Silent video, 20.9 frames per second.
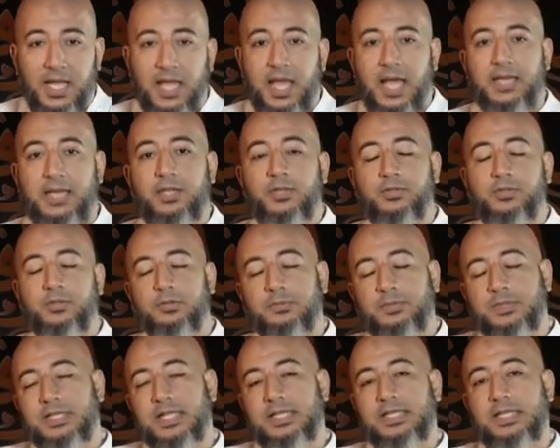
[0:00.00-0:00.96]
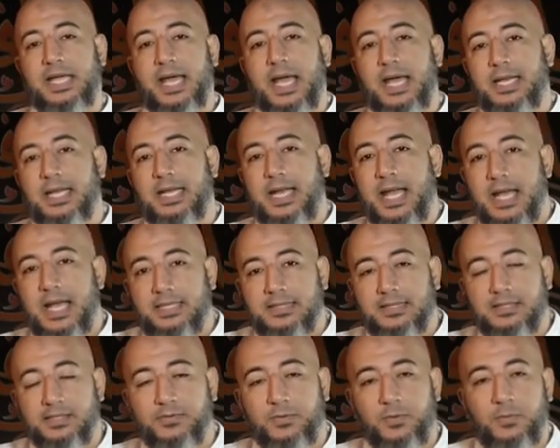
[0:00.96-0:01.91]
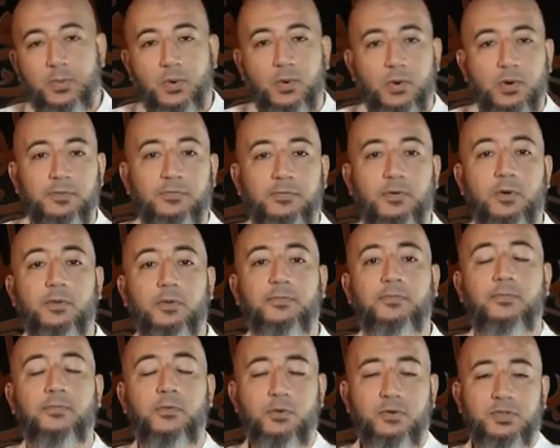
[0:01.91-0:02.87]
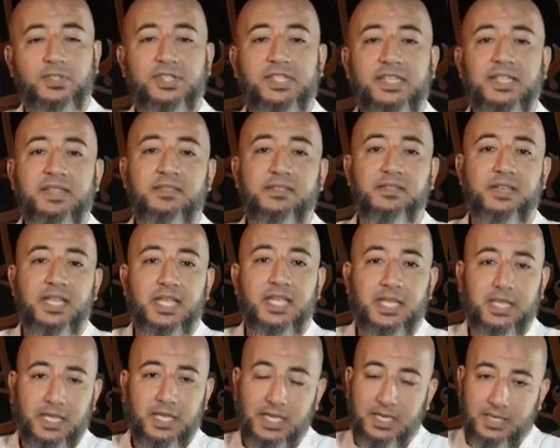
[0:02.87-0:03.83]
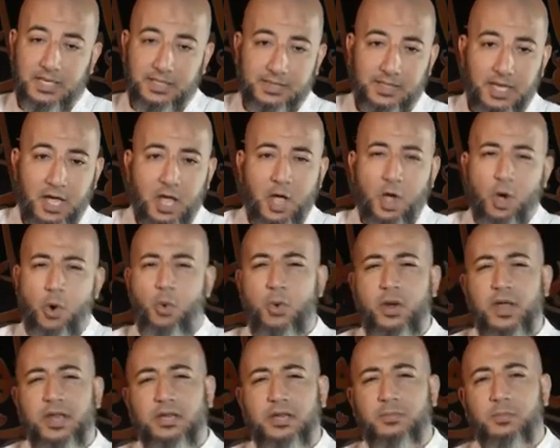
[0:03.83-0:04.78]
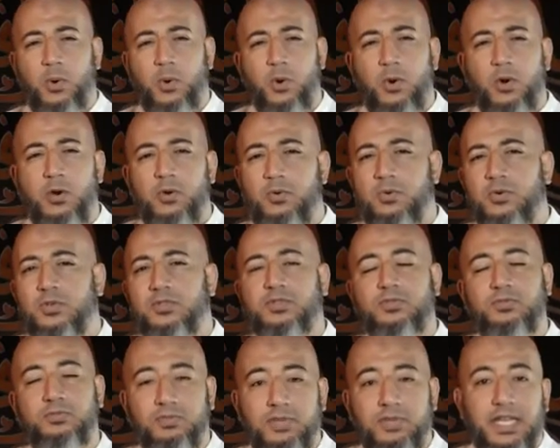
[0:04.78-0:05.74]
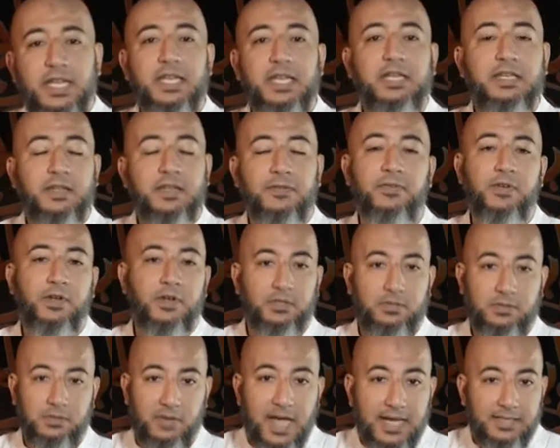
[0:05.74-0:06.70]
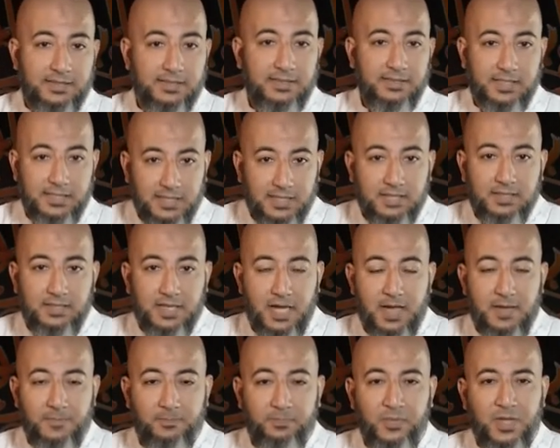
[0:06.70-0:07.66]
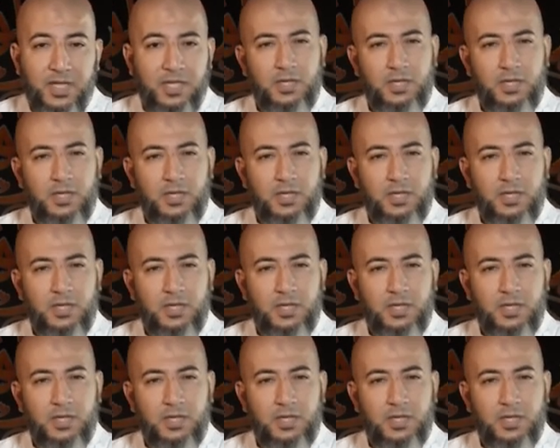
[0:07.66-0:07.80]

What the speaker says: and he told me that he had an access for porn for 43 years, when porn was really difficult to access at that time.